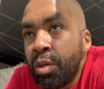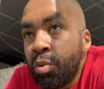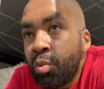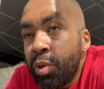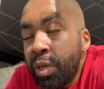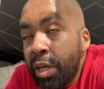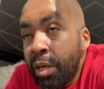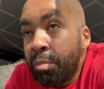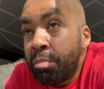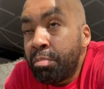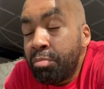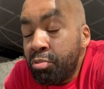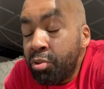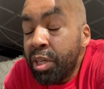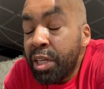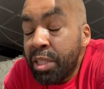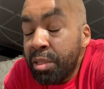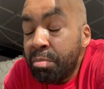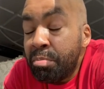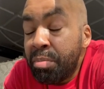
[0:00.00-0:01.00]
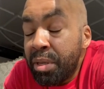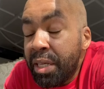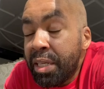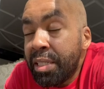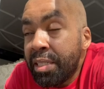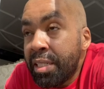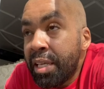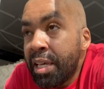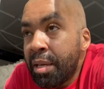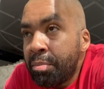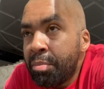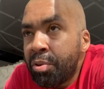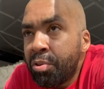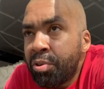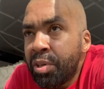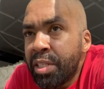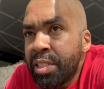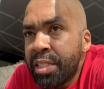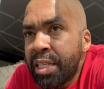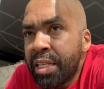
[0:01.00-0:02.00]
We are the biggest
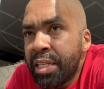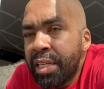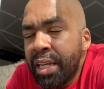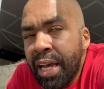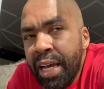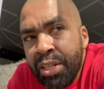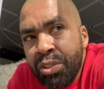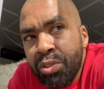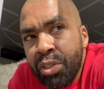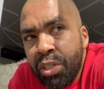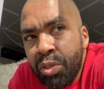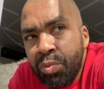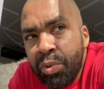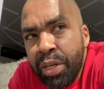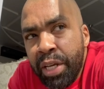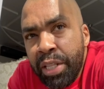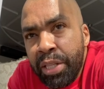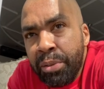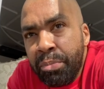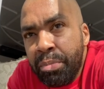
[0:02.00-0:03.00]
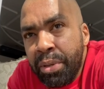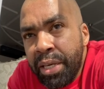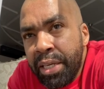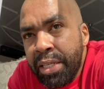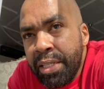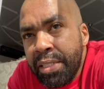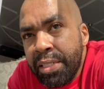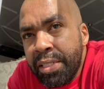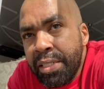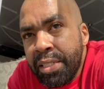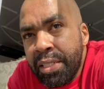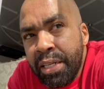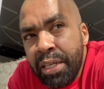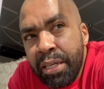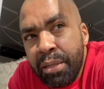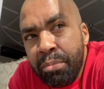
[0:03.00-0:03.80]
hypocrites, and actually we are the biggest